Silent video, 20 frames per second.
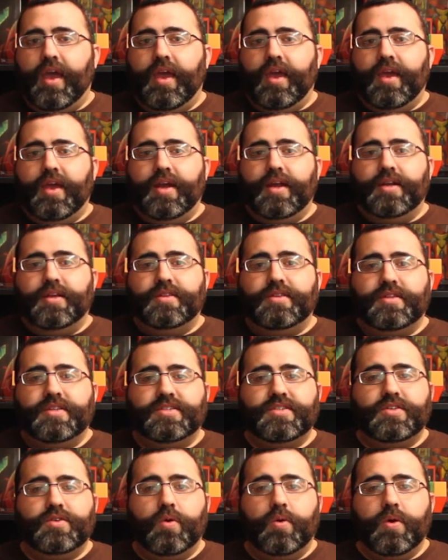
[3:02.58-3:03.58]
And the
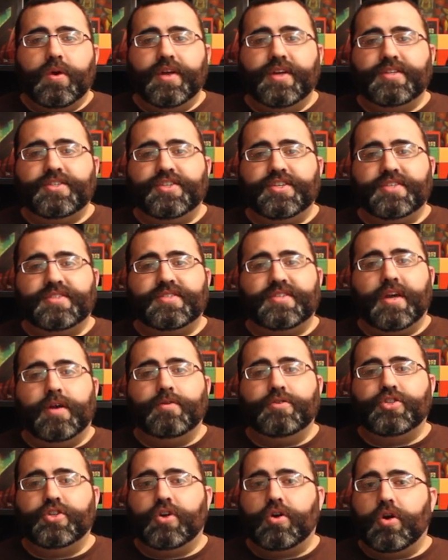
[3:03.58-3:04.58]
story is just
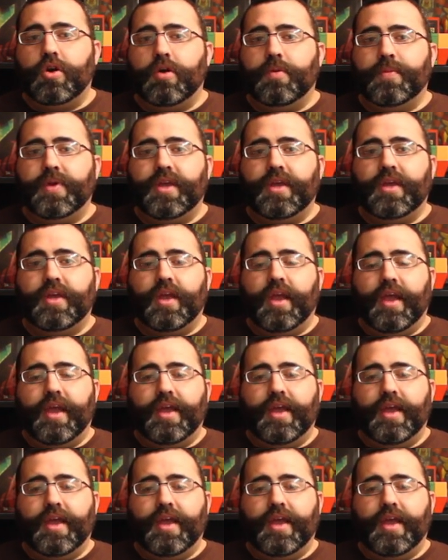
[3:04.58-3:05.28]
so charming,